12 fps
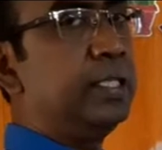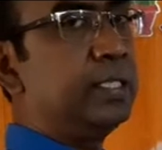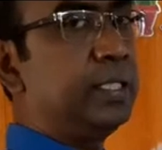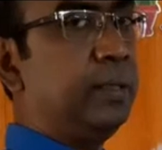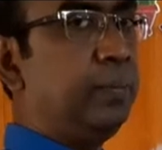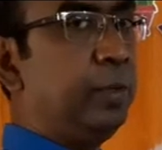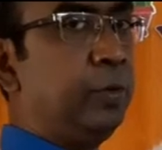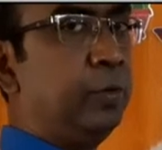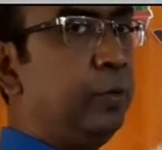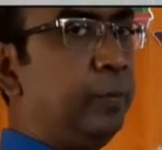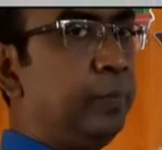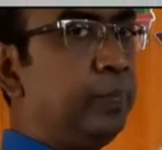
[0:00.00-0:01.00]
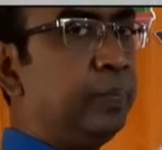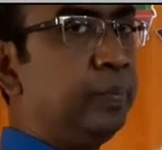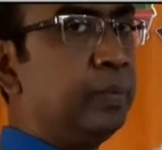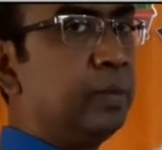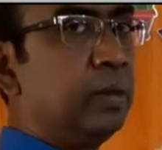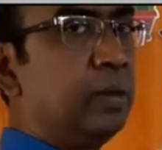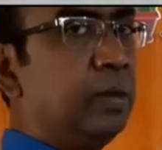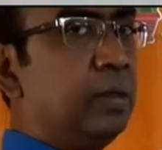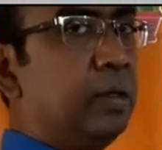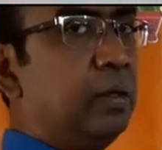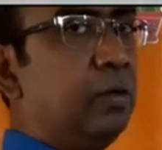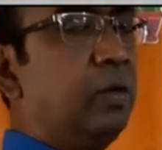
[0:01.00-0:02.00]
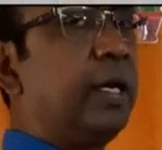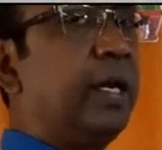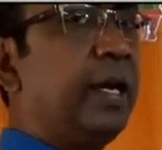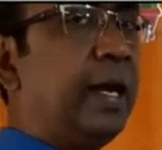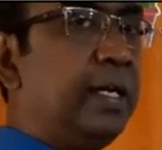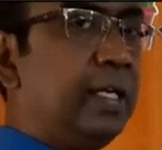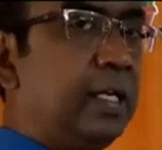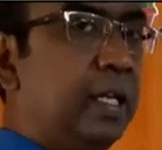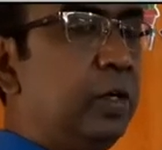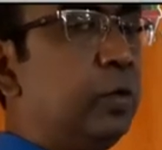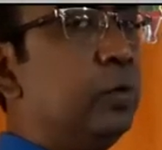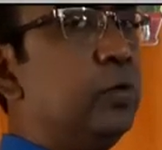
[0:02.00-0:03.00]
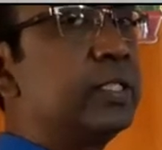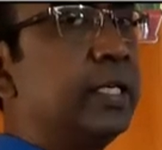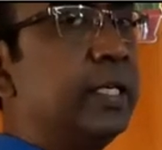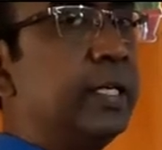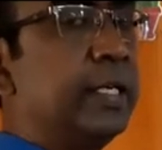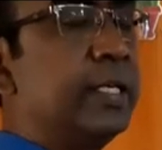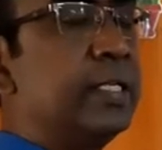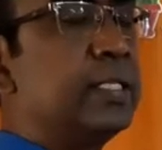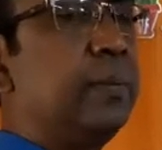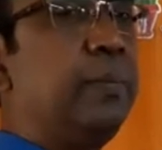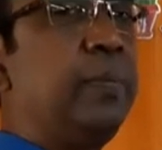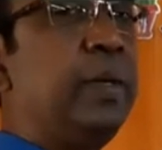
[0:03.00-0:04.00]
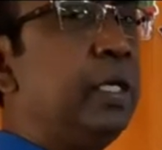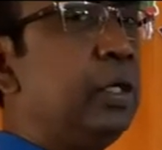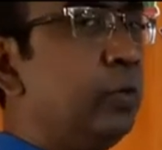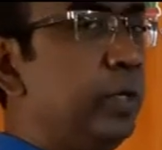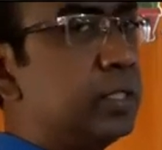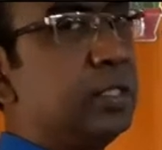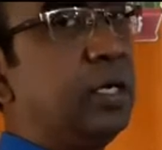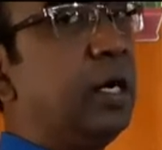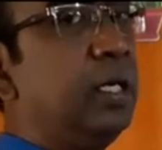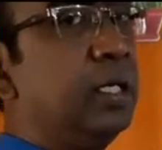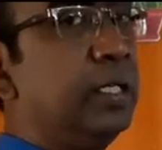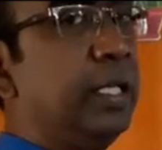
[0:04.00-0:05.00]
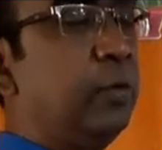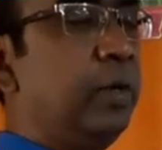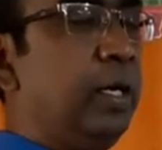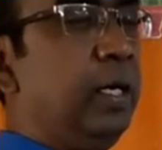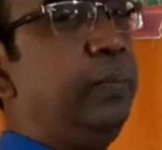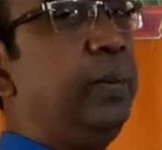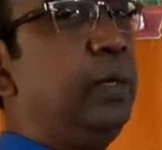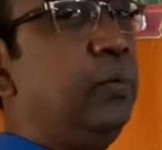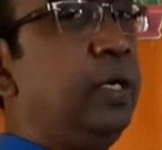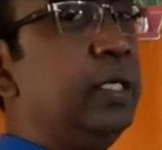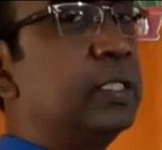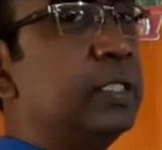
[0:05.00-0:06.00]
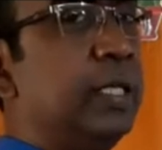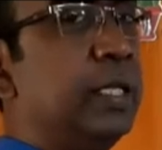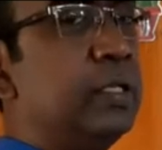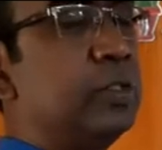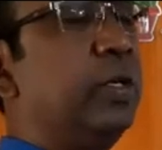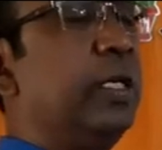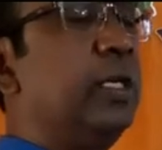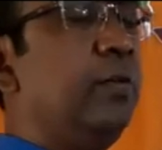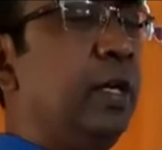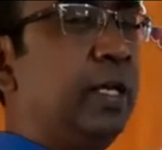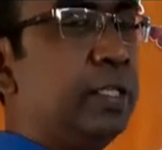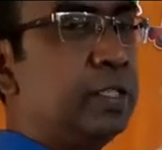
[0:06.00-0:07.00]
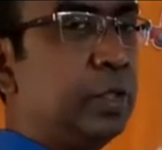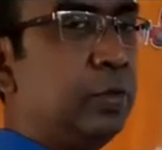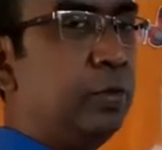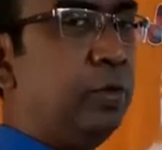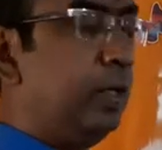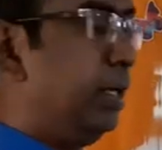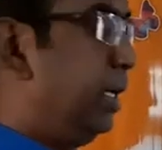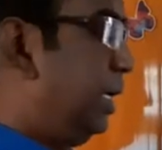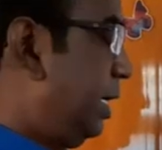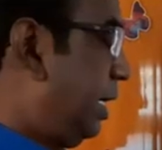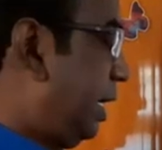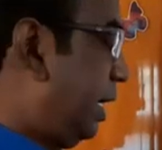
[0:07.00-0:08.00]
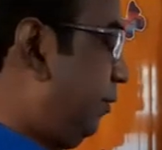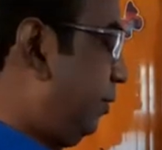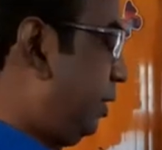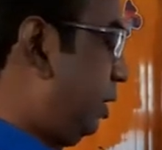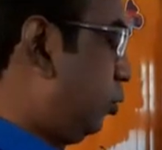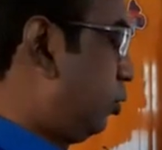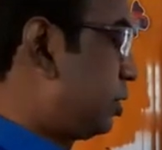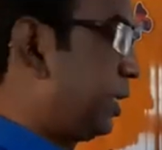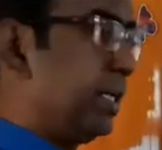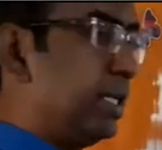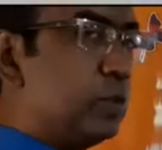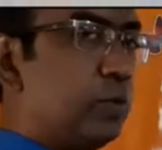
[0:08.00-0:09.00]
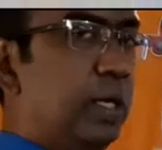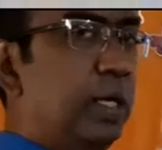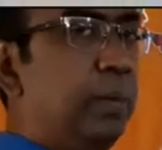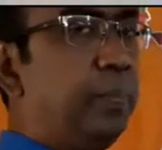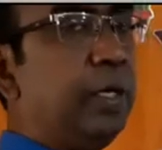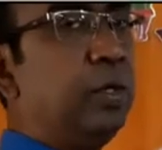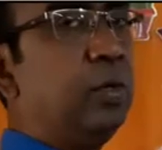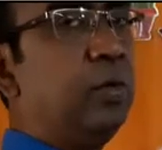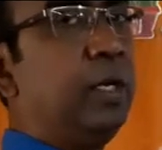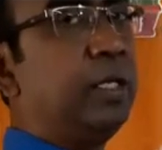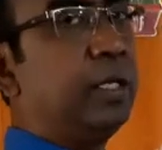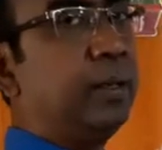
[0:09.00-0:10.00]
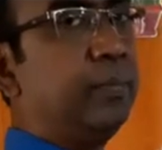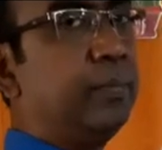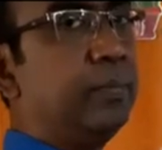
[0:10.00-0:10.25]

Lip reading: CPU. Okay, until 2 seconds, P2 is not there, only P1 is there, so it will execute. After 2 seconds only, P2 will come.